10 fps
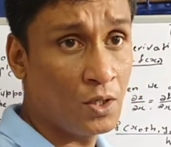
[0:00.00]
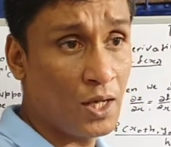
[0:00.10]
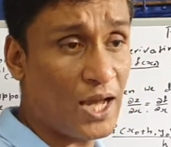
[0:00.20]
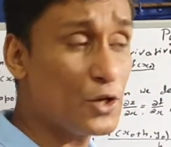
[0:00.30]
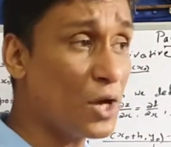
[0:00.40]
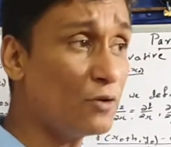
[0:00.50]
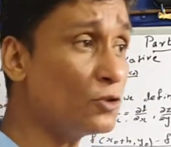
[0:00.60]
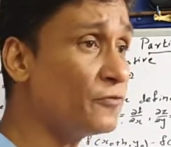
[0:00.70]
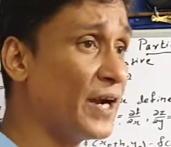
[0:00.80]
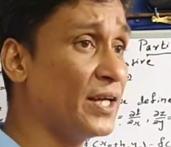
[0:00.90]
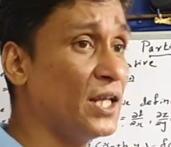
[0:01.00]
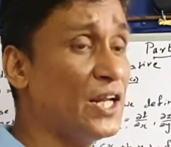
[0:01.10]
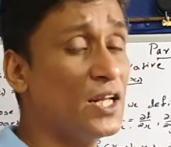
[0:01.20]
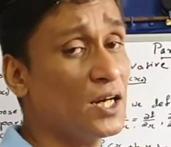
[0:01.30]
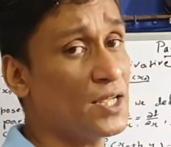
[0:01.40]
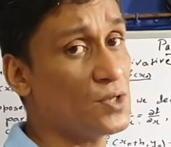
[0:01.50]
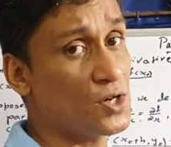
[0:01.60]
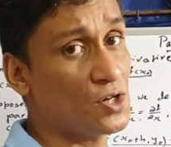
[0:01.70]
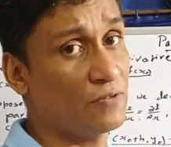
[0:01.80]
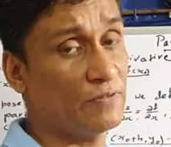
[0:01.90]
and you have to find the
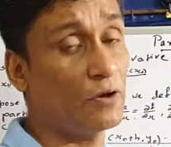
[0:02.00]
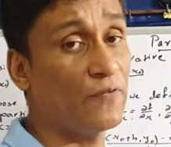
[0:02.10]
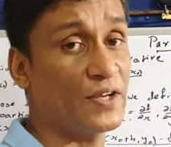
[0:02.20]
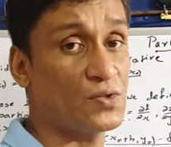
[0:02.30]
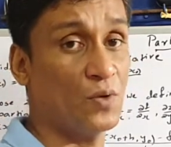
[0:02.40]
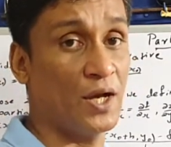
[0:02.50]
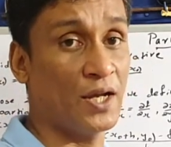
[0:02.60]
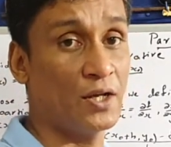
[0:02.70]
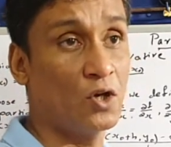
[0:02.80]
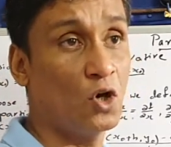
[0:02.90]
linearization of f of xy,